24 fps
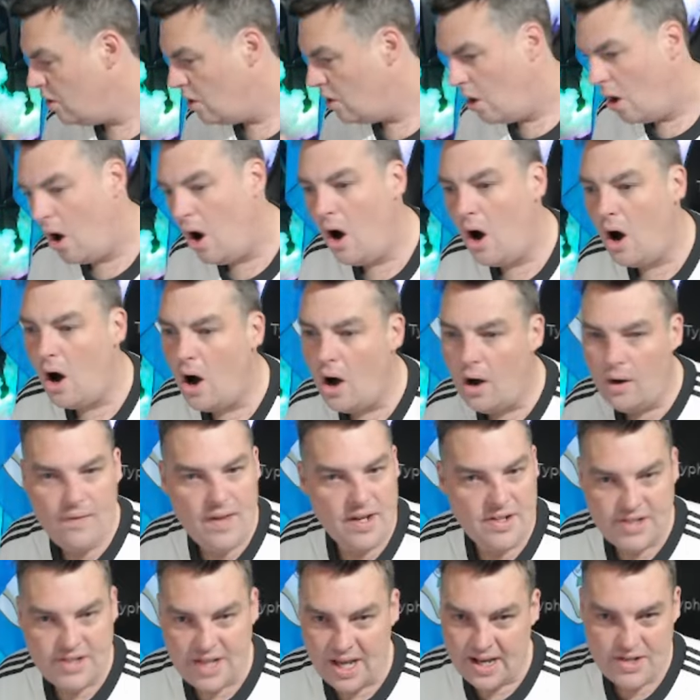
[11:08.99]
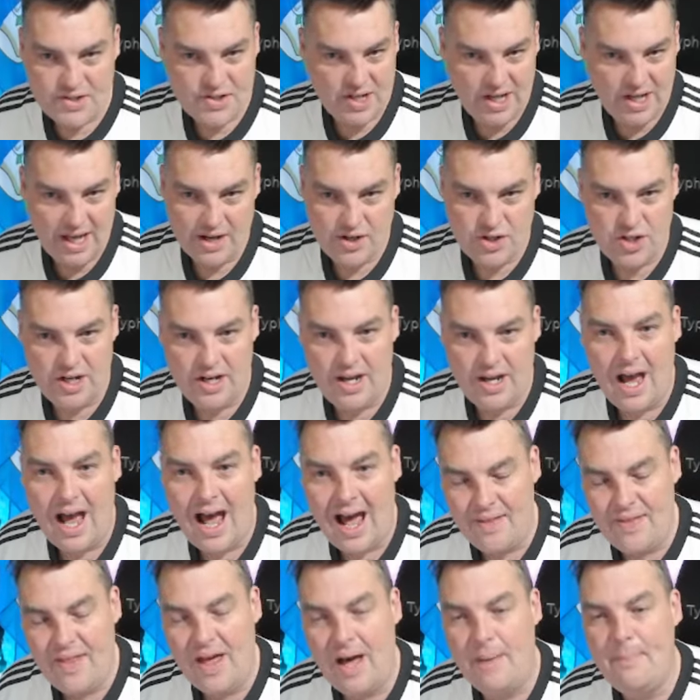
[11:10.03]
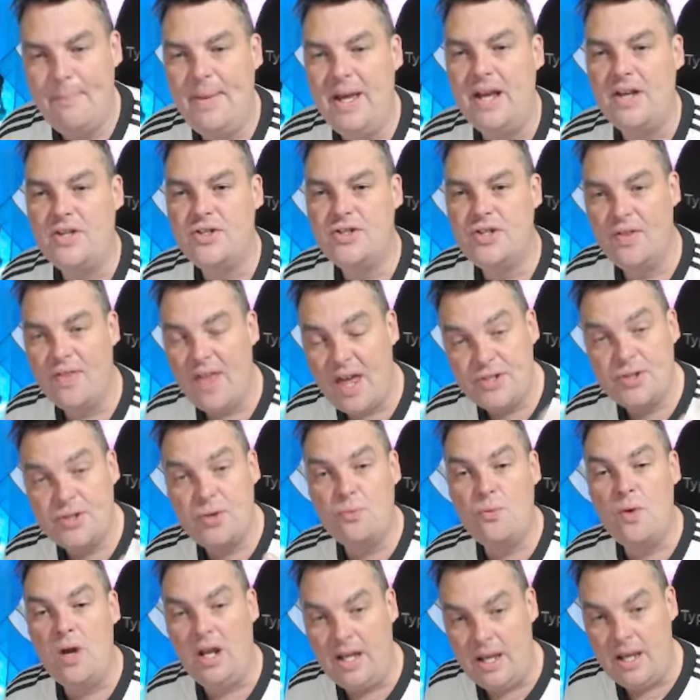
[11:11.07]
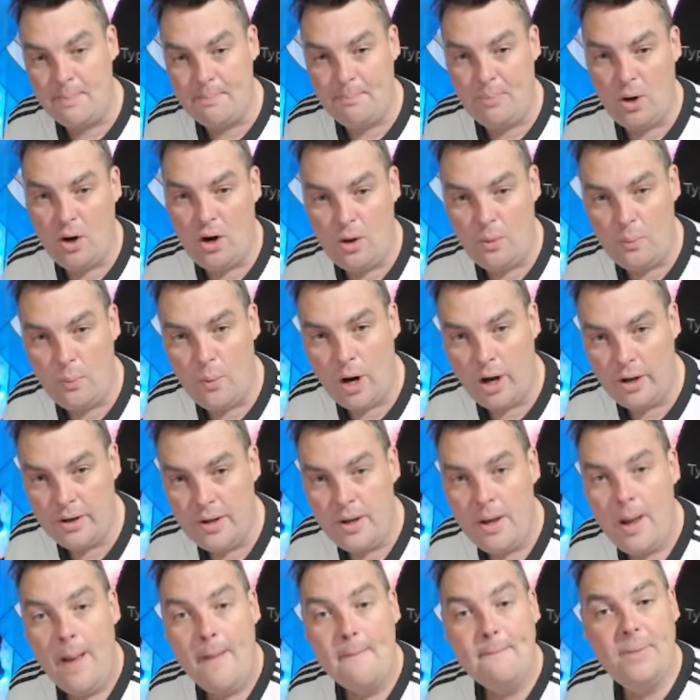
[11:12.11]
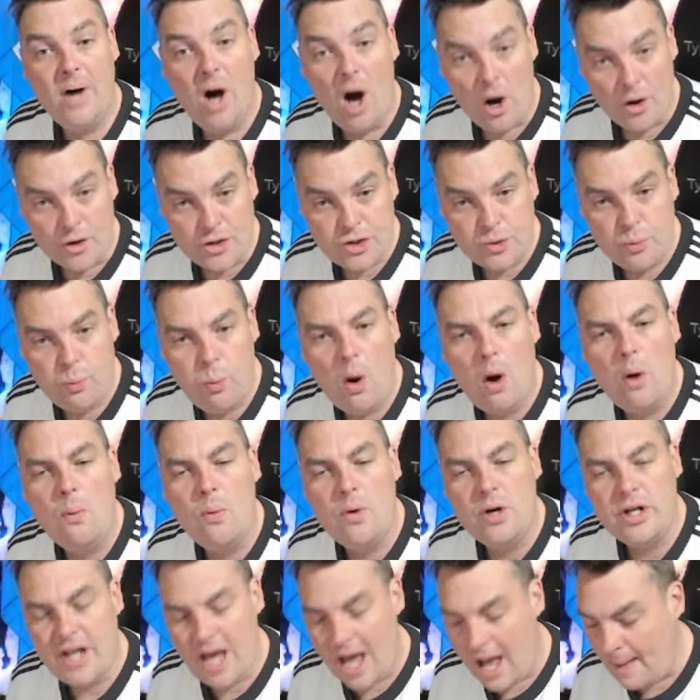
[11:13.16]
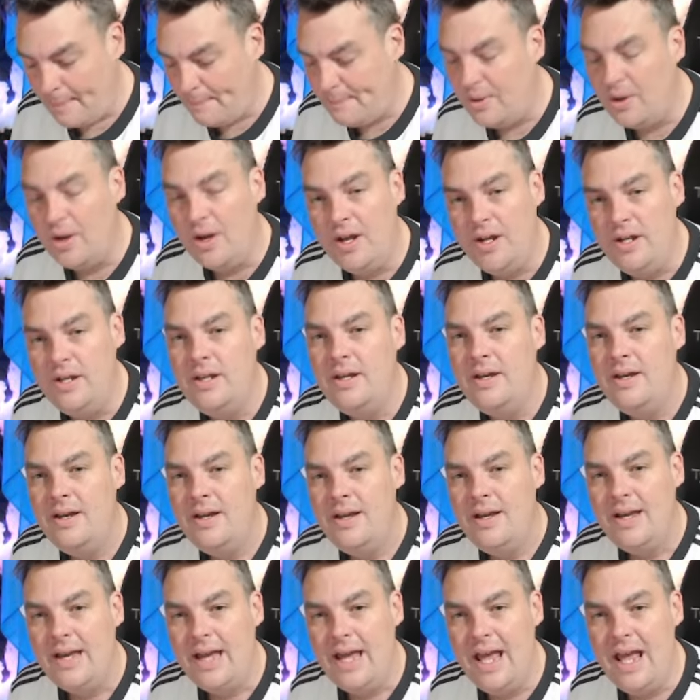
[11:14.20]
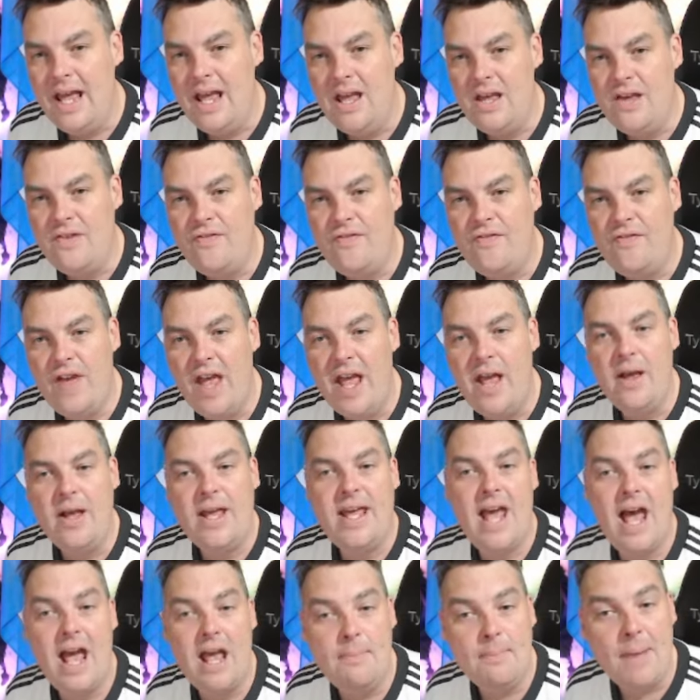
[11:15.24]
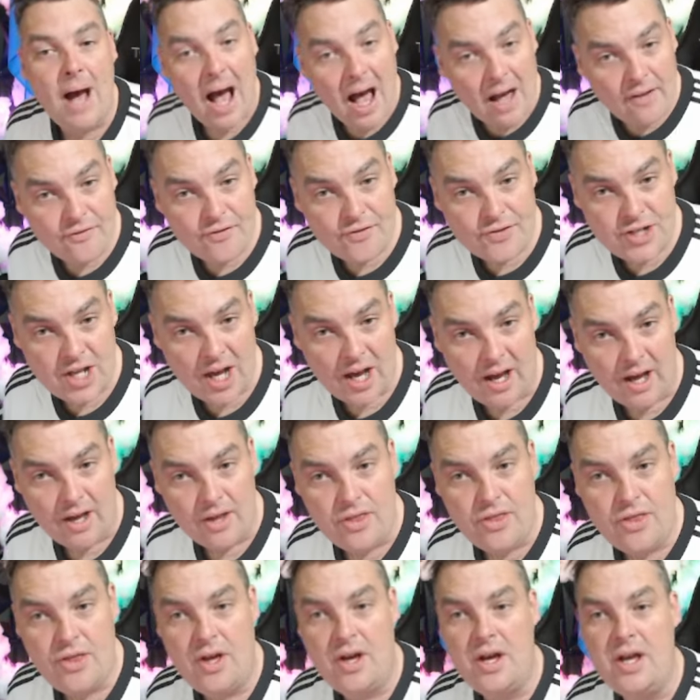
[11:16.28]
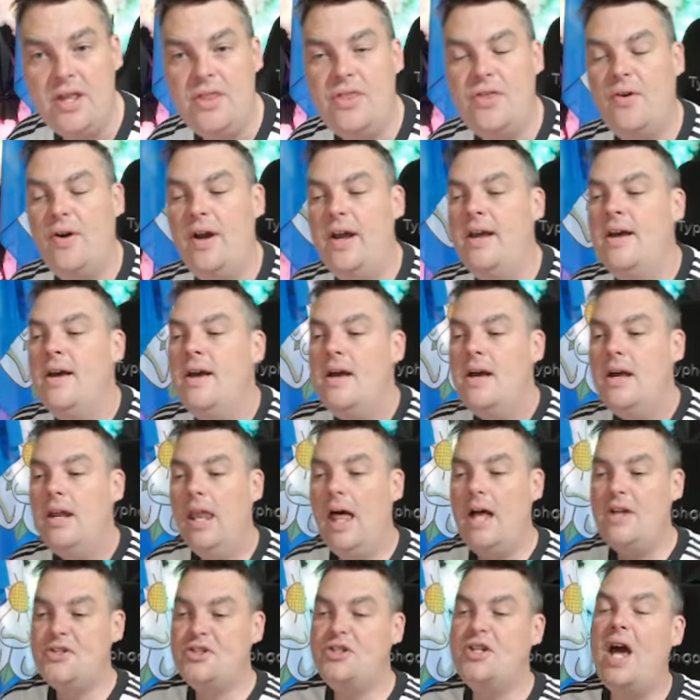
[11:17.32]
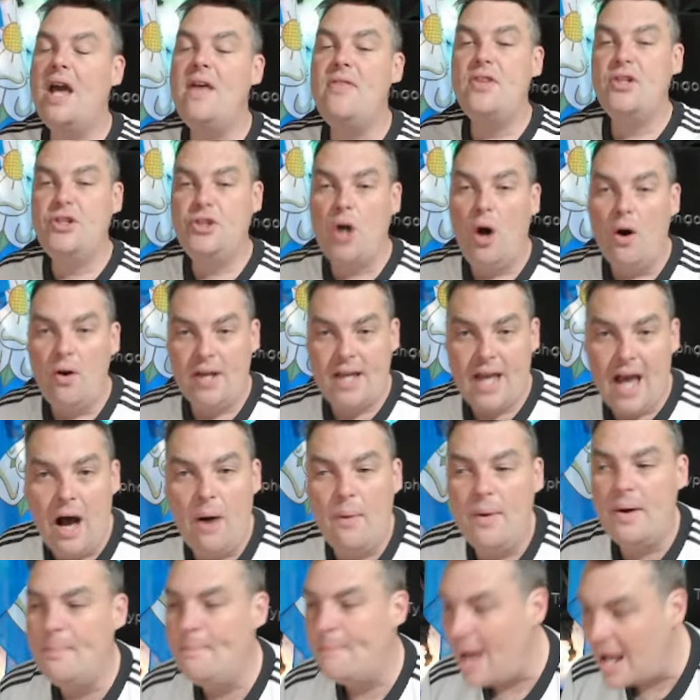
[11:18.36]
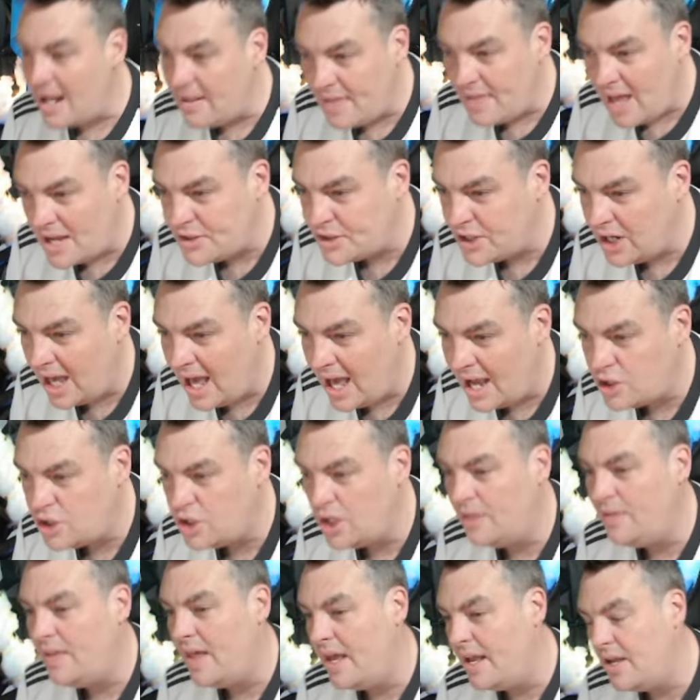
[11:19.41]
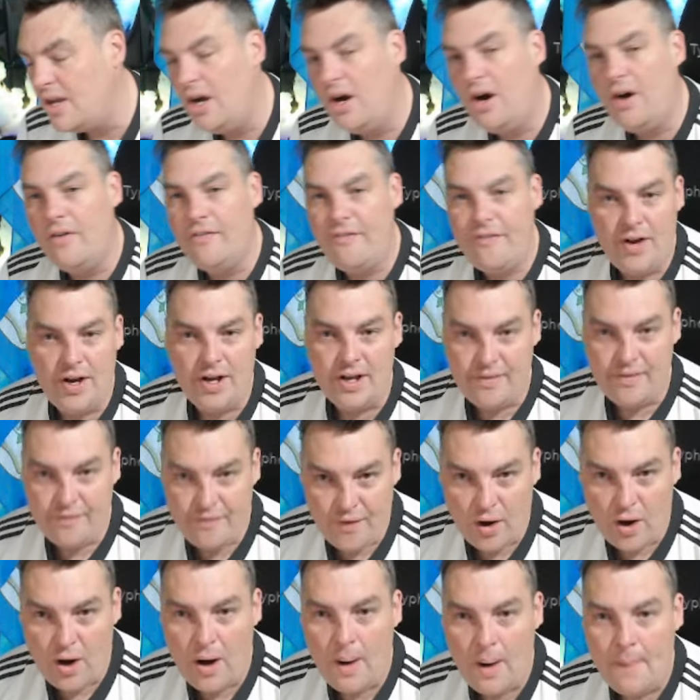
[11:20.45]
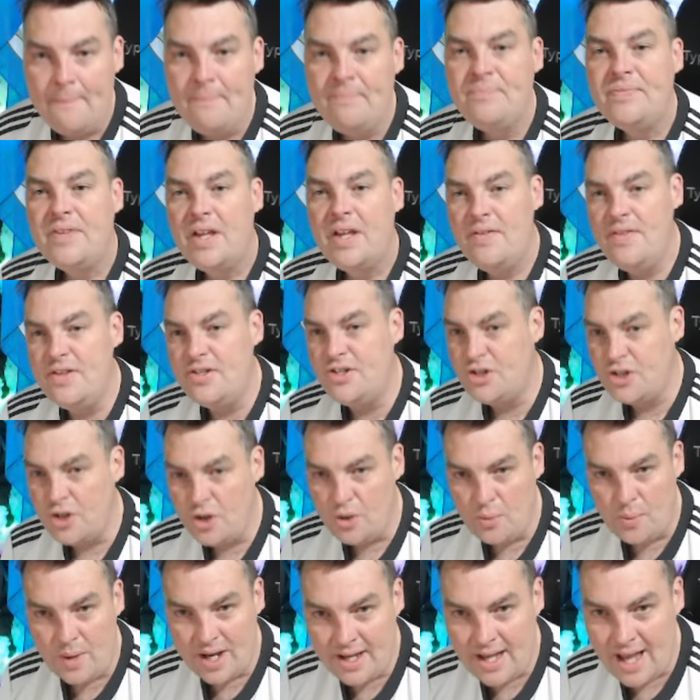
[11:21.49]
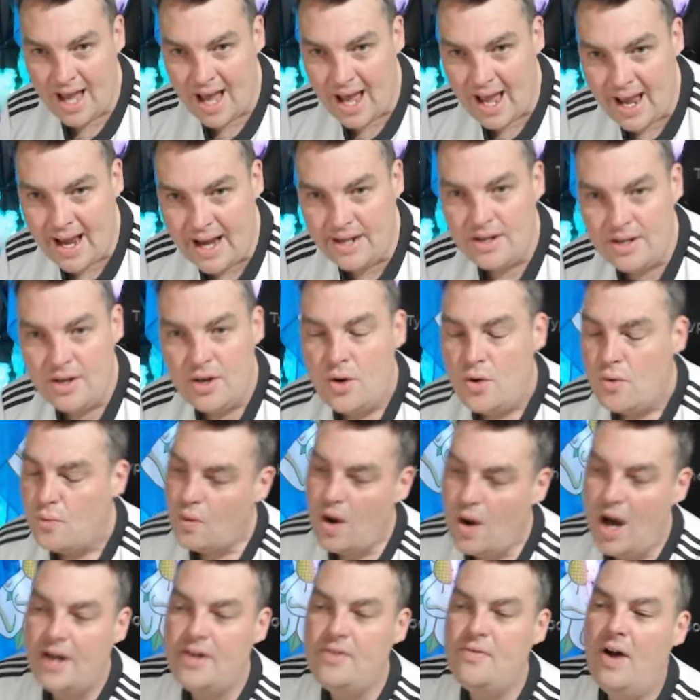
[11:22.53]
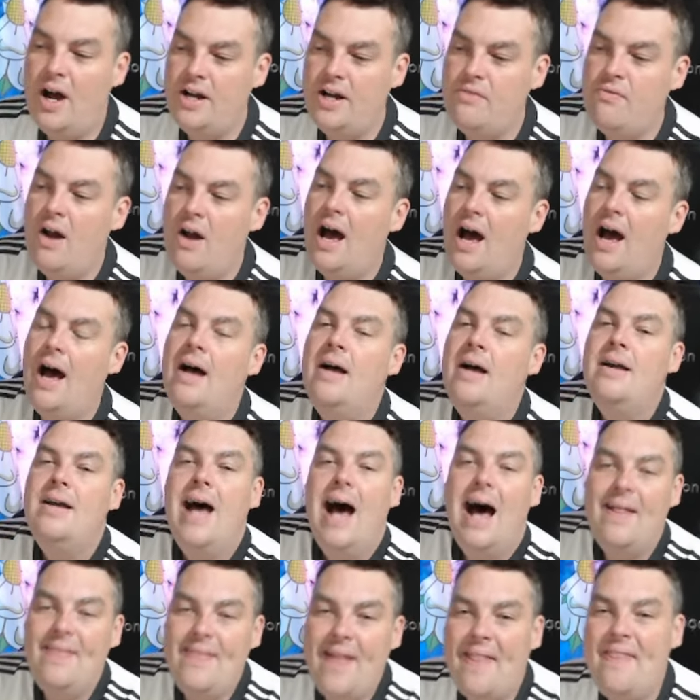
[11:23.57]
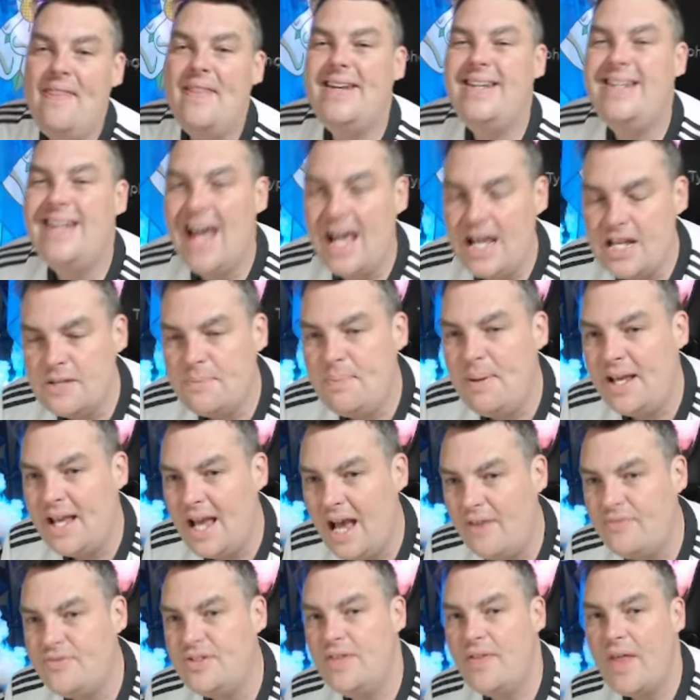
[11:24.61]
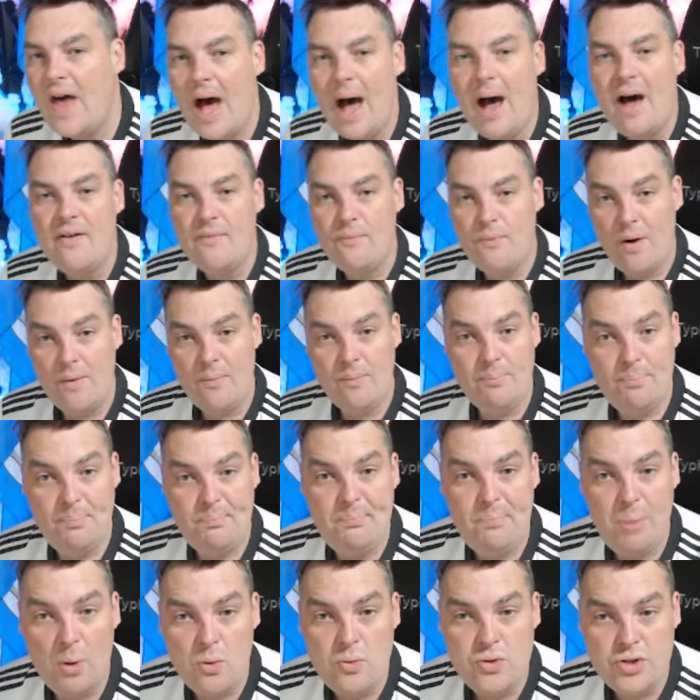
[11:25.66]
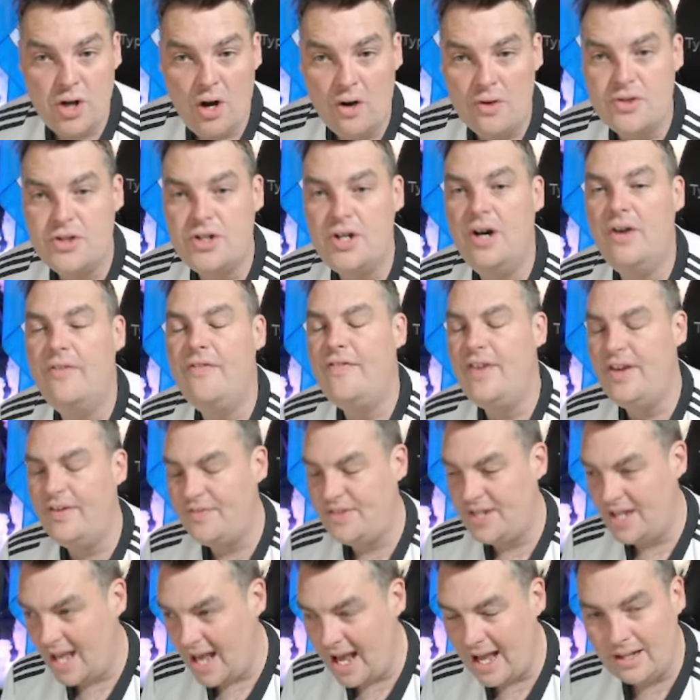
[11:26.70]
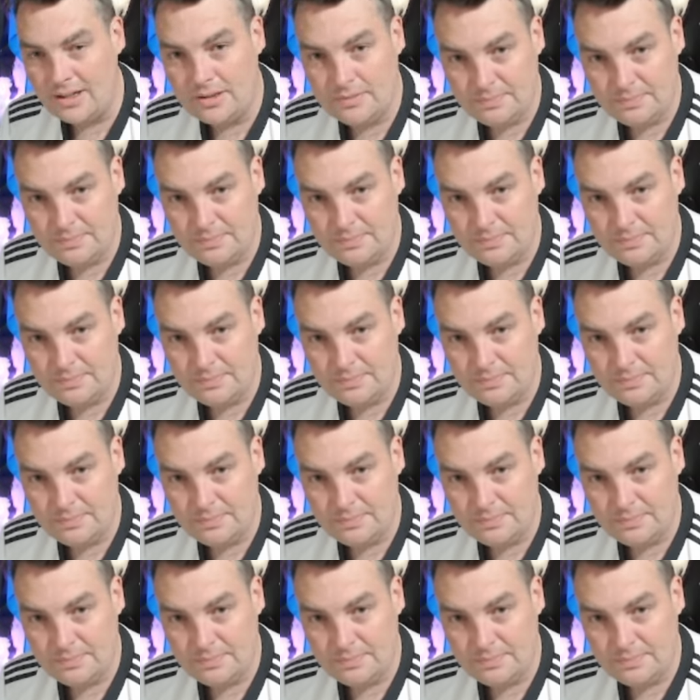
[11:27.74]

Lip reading: Or they take a selection at that pick. So that's a really important one. But what would happen if it came after 33? Let's say the dog Carlton make their selection. They go 34. This is who we're getting. Rah-de-rah-de-rah. And then the next pick after that, Bulldogs go 58.